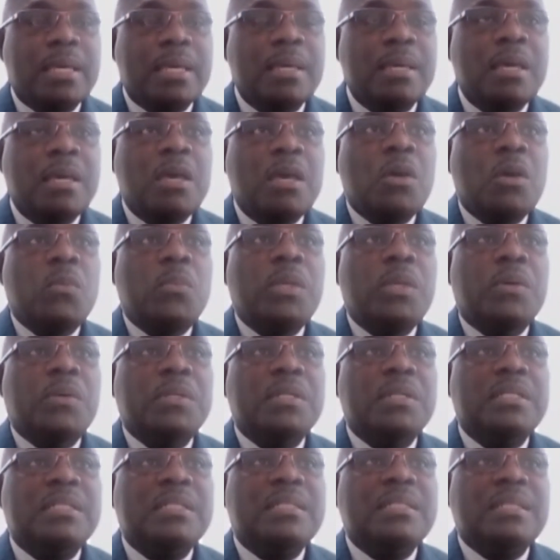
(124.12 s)
Week. We're
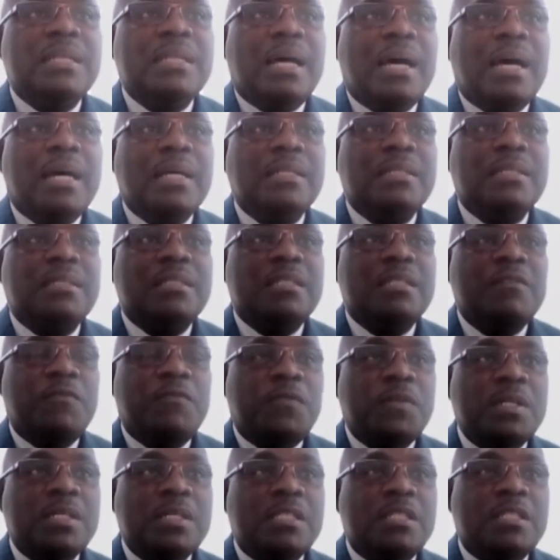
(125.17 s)
going to start the
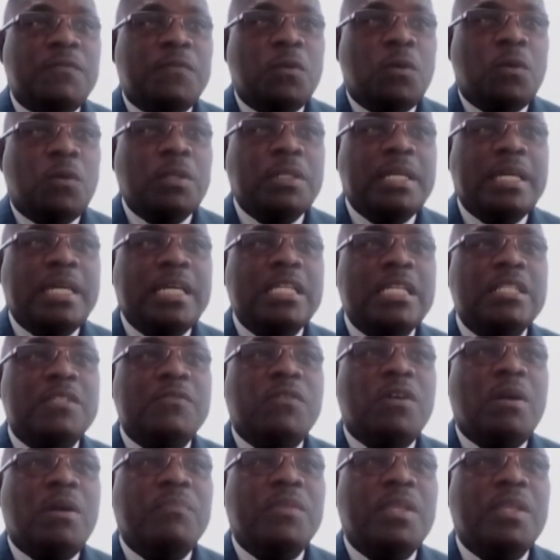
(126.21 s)
first 4 days
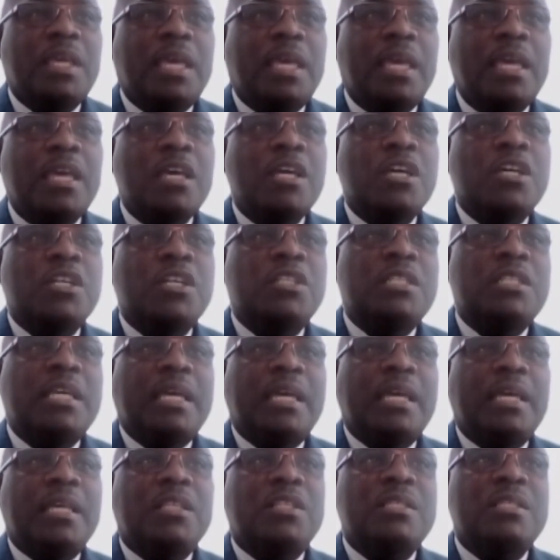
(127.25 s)
from the
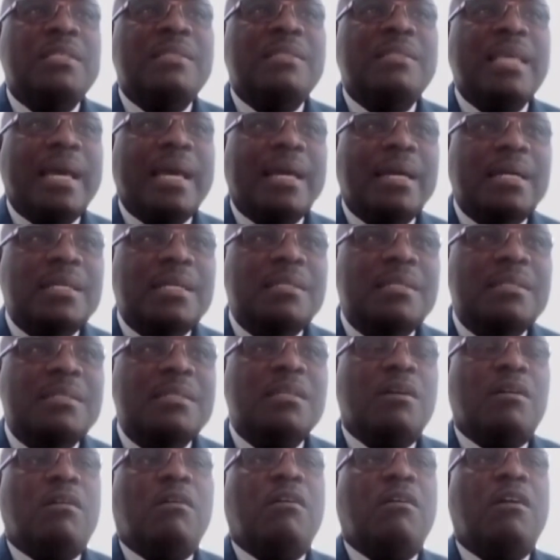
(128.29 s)

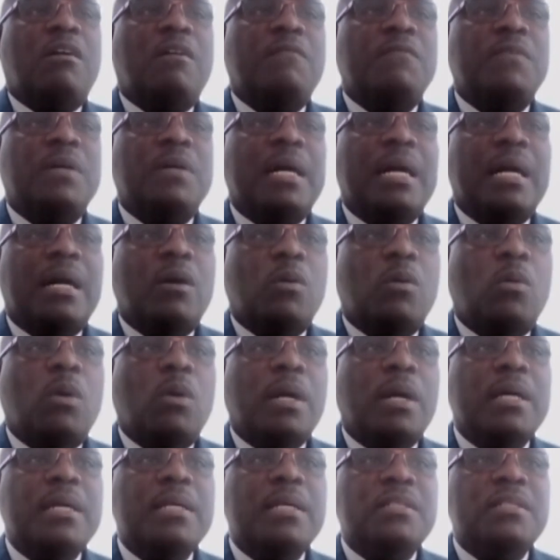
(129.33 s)
2nd of
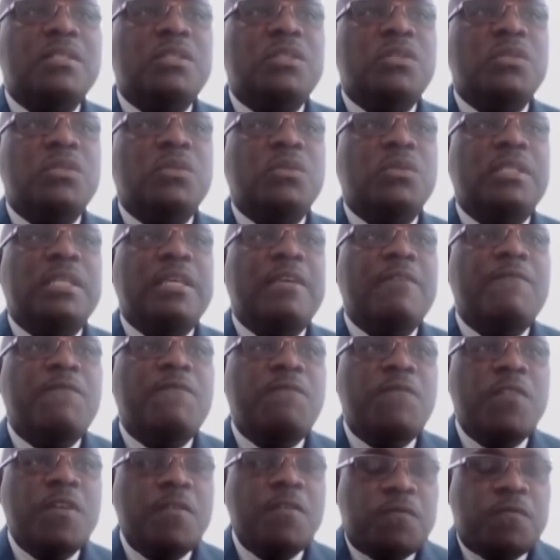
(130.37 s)
August to the
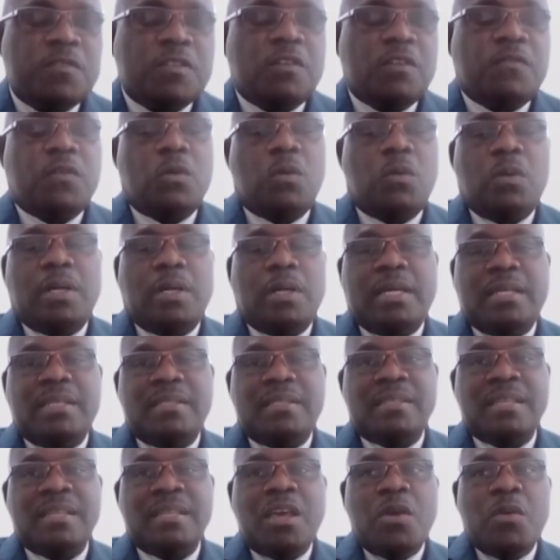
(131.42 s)
5th of
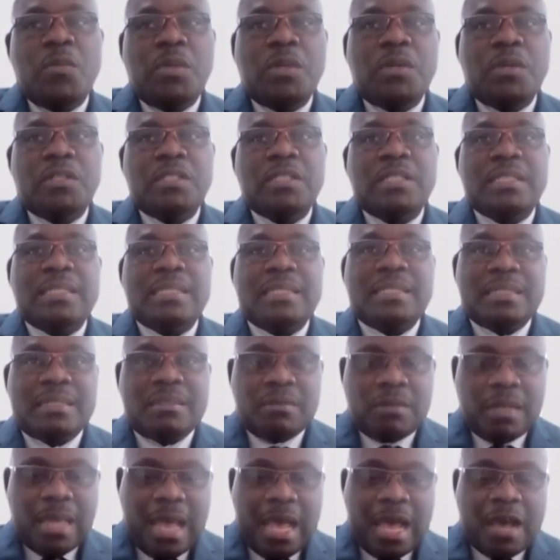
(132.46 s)
August. We're going to
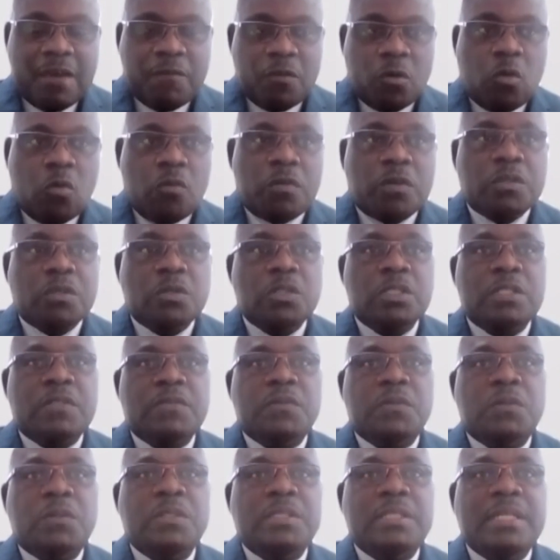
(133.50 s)
have, over those
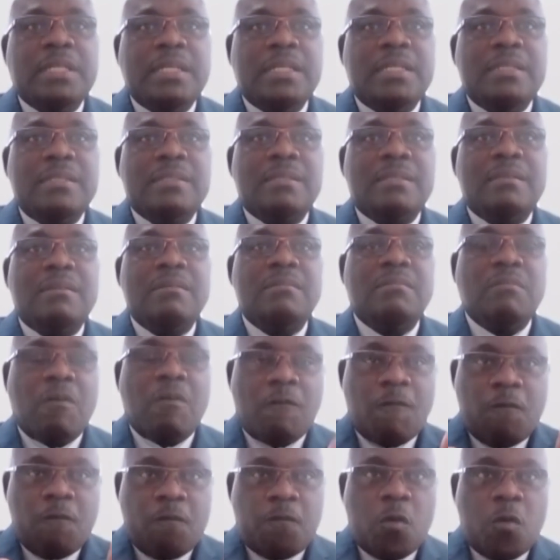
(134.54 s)
4 days,
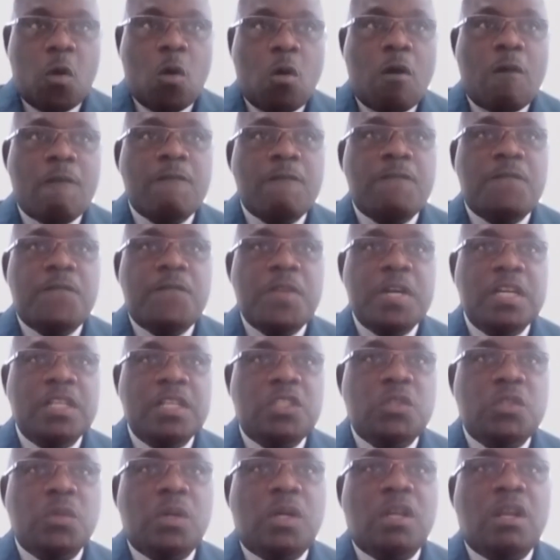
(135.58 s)
4
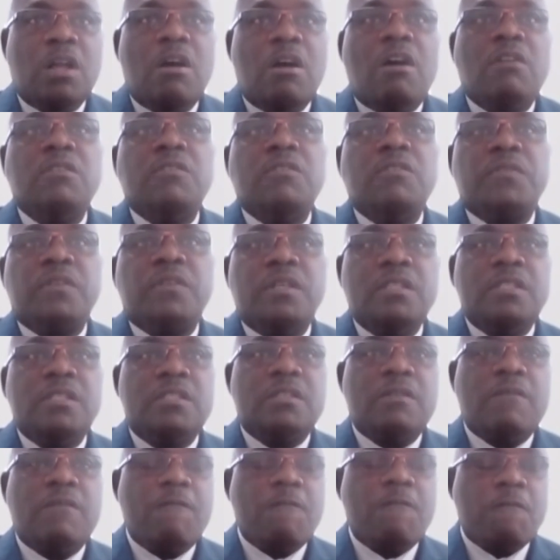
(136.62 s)
virtual
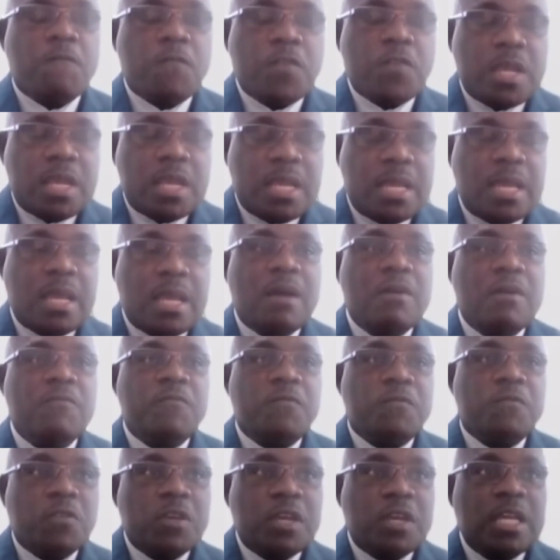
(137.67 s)
conferences, free
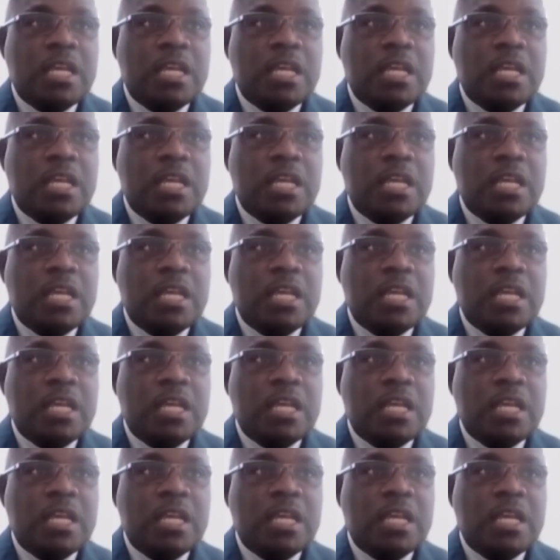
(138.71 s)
